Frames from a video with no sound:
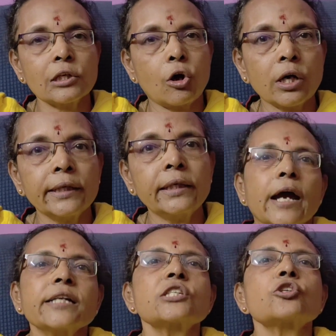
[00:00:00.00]
lock it,
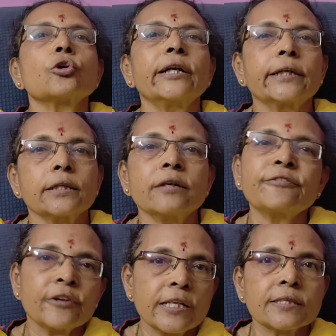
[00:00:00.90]
and store it in the
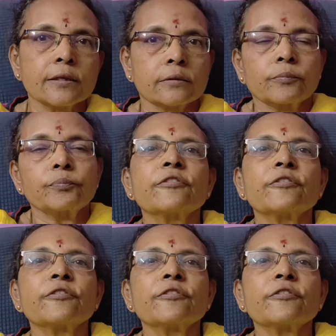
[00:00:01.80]
freezer.